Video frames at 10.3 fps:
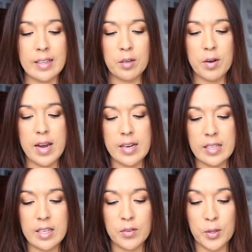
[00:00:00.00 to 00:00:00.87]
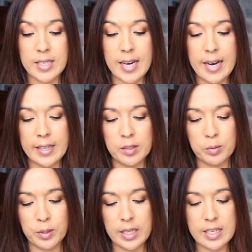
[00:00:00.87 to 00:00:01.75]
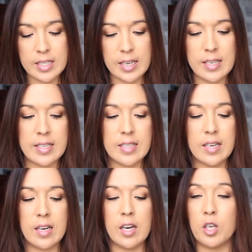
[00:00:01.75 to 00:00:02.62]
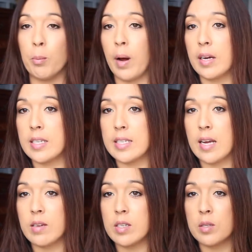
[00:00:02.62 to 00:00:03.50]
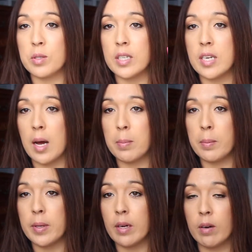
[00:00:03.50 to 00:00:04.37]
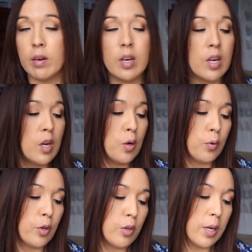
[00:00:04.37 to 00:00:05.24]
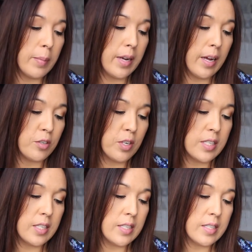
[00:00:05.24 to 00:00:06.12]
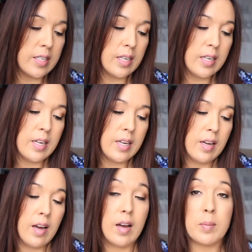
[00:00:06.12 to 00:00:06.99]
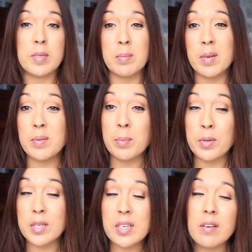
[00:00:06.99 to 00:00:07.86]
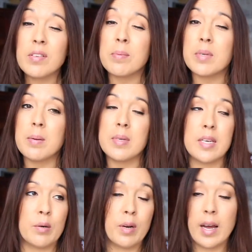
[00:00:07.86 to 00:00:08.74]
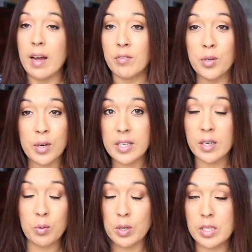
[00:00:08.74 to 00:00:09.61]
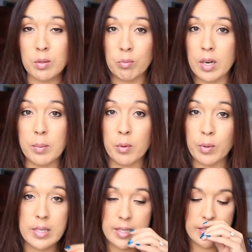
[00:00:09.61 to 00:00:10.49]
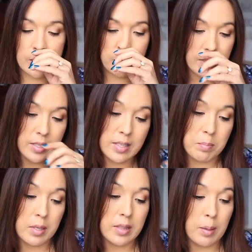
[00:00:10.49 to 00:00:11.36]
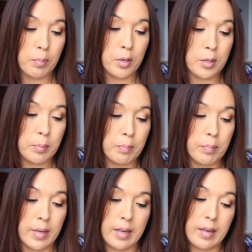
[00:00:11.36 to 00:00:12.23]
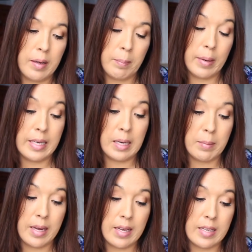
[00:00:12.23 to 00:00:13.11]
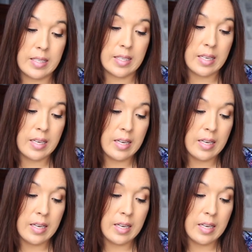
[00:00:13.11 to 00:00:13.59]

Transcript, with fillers: they go ahead and give you a title when they send uh, your boxes out. So on the top up here, where your name and address is, um, sometimes they put stuff, sometimes they don't. I have no idea what the rhyme or reason is, but this month they put uh, my name as